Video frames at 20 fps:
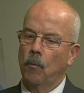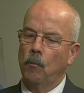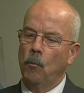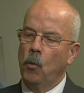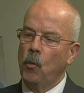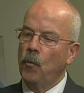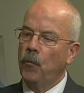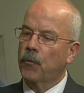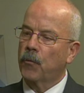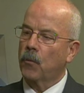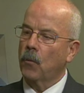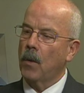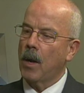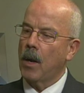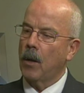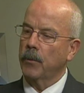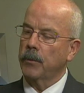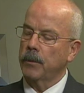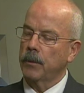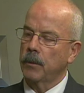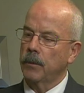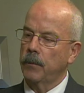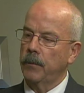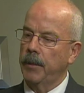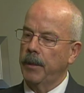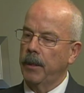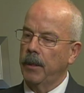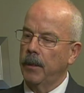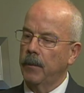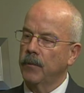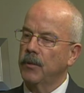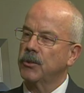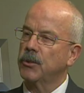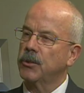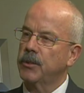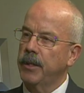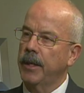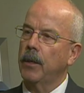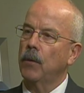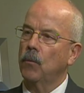move throughout the
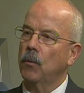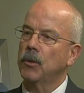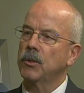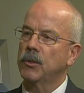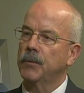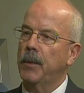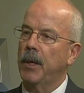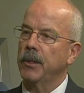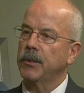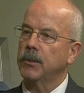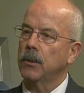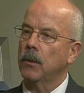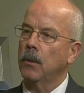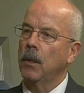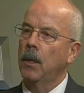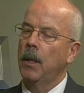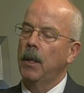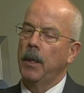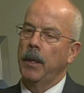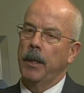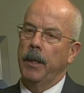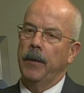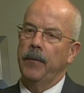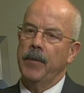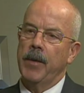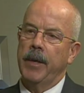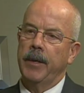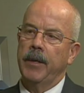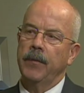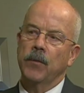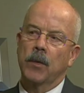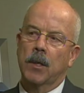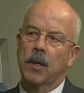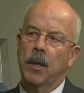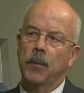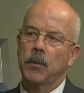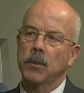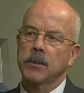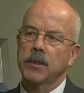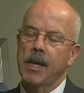state was special. And then even a
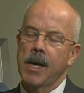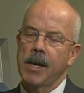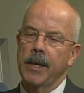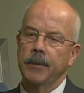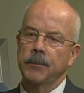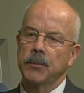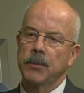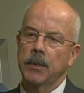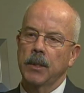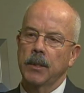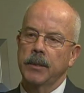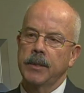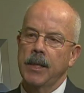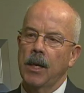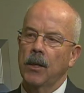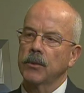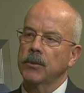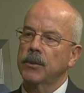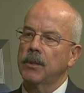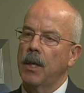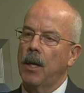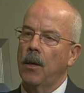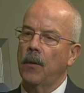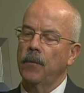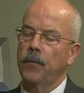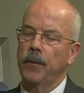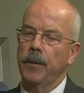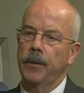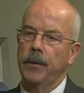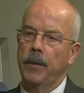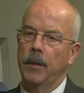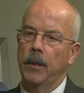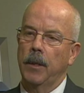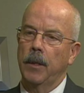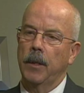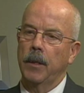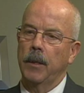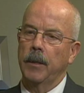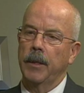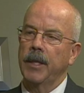couple times down south
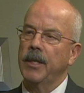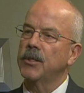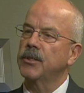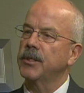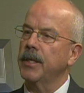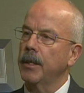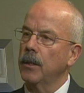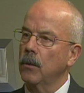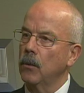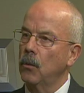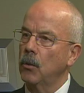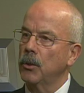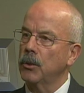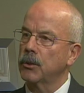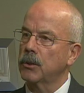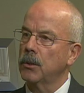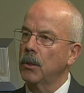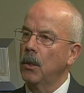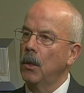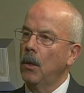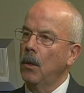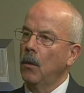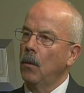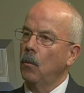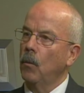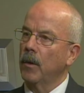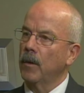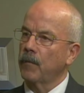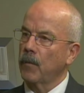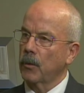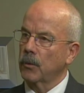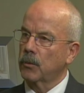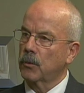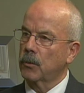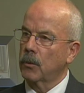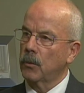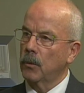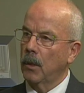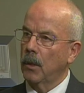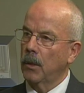in East St. Louis, one of our
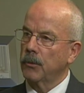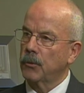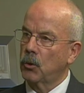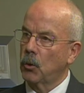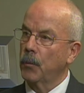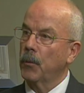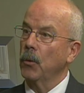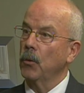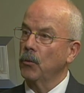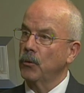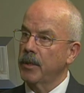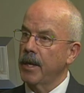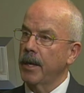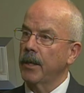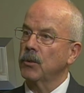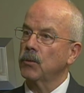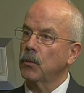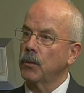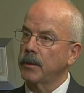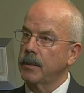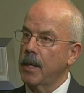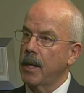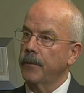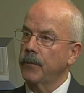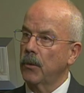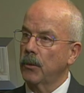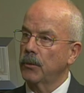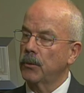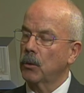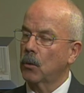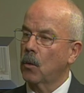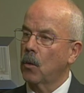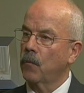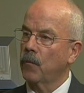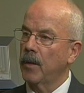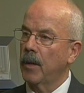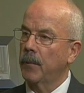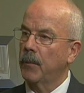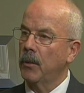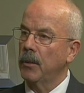trooper lieutenants went down there and took
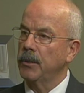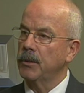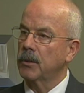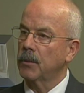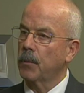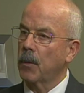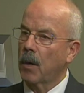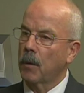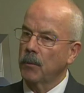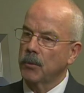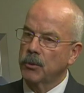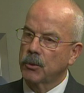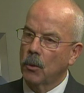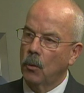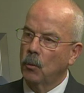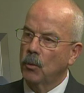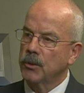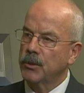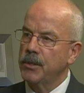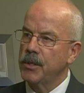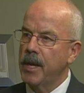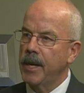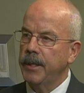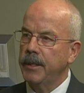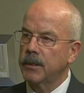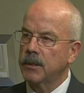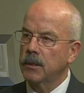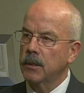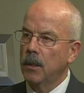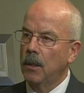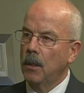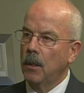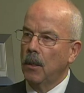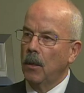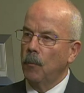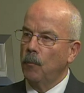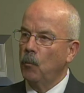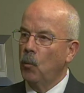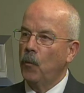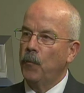over that police department. So it was nice
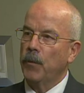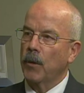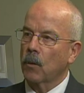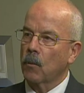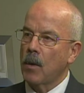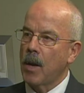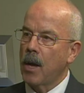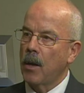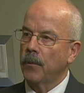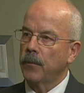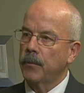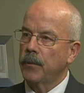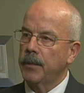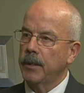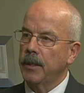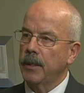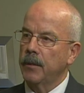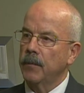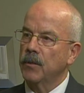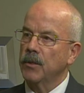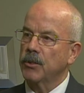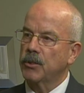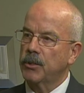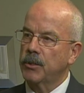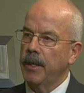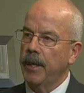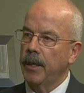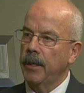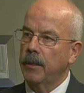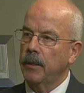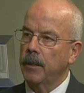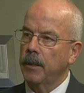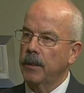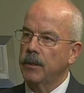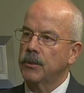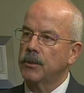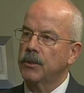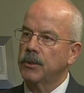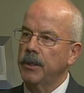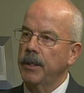moving around the state
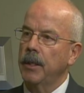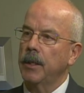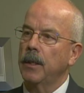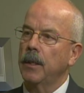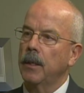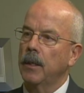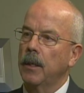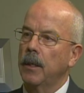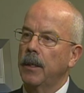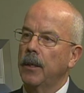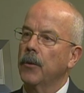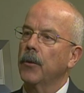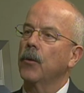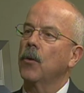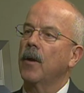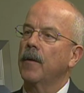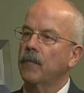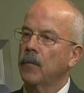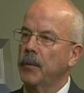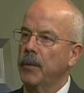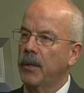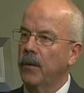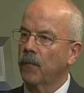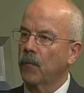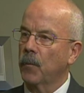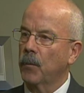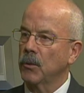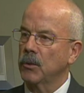and seeing Illinois from a different